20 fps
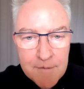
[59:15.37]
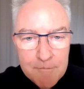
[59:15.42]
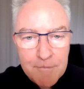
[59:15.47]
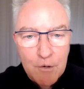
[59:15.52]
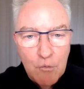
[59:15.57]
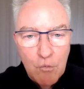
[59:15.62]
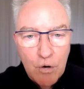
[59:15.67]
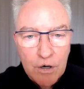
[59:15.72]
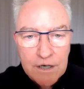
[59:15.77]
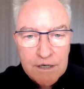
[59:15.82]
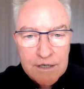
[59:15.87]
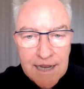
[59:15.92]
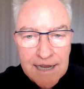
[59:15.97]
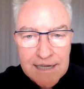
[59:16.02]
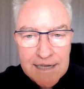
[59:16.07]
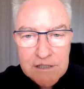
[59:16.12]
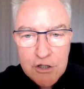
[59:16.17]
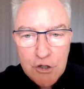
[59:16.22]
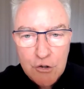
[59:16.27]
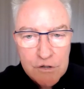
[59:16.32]
But what it
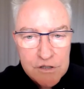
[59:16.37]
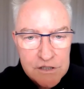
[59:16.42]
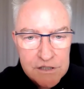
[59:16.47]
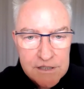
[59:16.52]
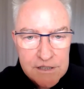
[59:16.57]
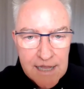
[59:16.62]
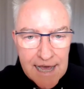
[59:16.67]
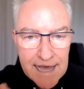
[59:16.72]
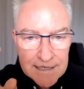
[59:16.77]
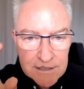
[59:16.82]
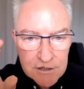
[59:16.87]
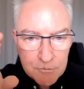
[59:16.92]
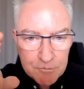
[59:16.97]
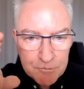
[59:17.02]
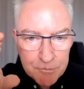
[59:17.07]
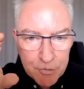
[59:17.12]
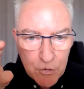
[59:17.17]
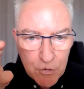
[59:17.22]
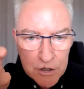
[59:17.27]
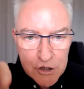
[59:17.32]
does do is start to
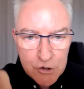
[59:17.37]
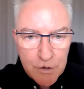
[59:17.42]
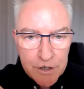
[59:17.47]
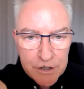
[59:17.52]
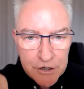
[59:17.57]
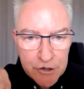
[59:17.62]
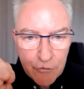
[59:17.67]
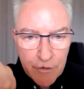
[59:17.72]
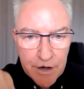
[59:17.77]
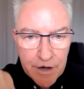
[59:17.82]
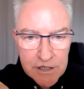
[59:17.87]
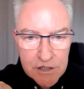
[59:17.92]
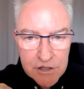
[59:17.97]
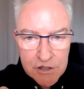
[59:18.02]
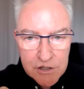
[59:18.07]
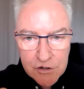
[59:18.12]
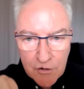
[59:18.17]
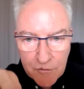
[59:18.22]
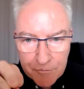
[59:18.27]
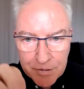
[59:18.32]
point you in
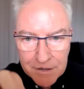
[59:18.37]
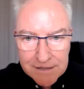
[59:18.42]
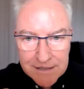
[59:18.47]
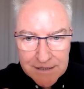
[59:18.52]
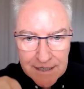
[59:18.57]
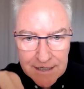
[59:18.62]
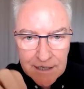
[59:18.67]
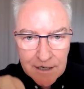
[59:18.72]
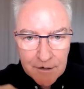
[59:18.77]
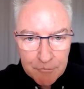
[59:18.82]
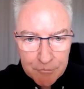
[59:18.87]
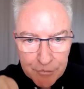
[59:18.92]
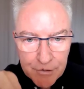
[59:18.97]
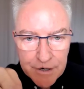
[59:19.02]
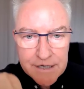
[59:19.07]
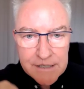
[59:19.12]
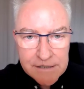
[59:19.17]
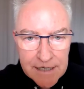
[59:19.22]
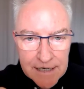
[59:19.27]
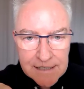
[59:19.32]
directions of particular
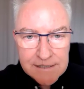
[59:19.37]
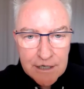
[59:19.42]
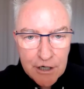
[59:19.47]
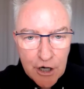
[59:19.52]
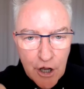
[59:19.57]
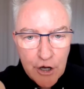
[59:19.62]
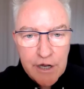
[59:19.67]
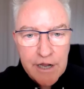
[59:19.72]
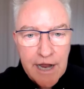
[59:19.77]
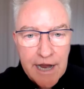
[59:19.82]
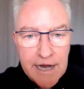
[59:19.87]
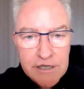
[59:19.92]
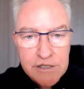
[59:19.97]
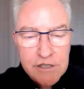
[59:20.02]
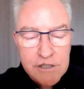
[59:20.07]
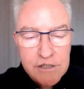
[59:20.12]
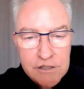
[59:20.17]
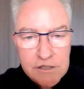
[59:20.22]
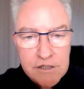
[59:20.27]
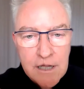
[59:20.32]
precincts and
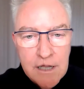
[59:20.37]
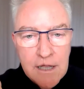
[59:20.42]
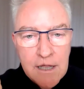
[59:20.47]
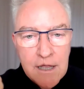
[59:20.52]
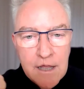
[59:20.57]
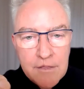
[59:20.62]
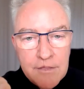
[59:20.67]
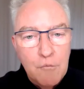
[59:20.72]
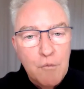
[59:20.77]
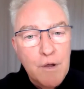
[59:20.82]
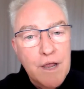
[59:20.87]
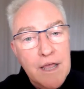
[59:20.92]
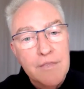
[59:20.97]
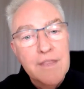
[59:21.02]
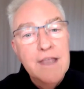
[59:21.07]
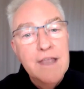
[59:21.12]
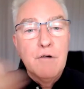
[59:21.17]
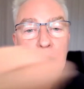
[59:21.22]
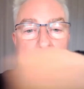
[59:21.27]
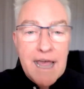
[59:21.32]
locations that we can
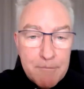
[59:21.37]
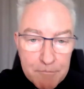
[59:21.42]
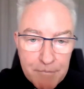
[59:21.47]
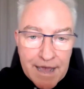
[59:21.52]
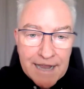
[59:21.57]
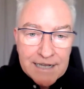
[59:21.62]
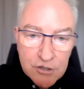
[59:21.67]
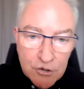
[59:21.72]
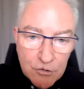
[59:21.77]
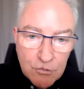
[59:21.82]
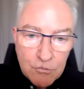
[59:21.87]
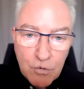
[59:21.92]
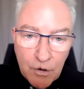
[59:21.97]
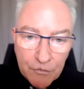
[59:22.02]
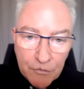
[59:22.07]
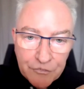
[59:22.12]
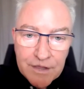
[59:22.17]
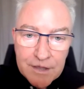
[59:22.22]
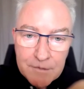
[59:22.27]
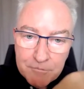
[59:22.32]
then relate back to
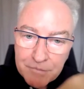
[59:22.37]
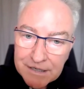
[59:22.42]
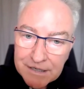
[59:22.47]
what the